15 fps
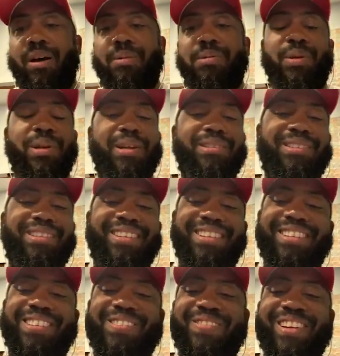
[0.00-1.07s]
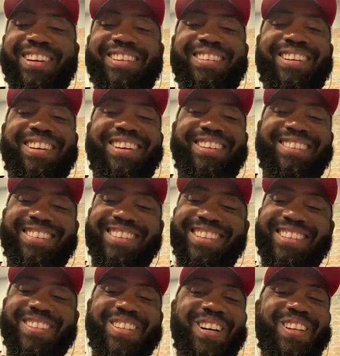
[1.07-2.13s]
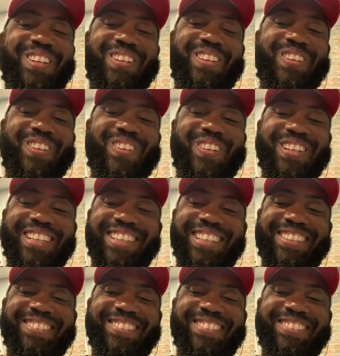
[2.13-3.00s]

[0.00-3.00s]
So there she is, man. Look at her in all her glory,